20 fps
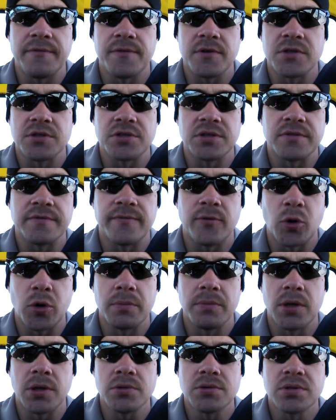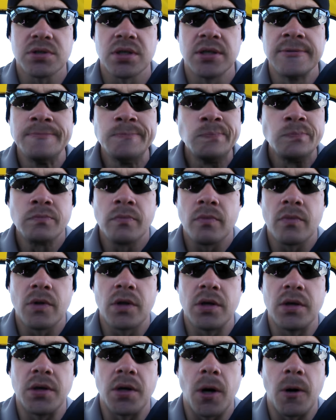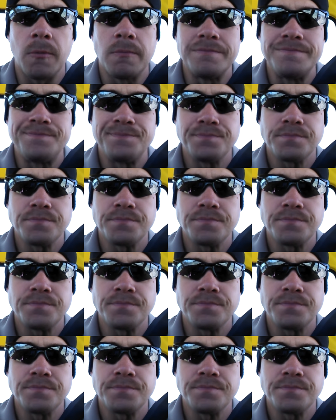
first and foremost, you know.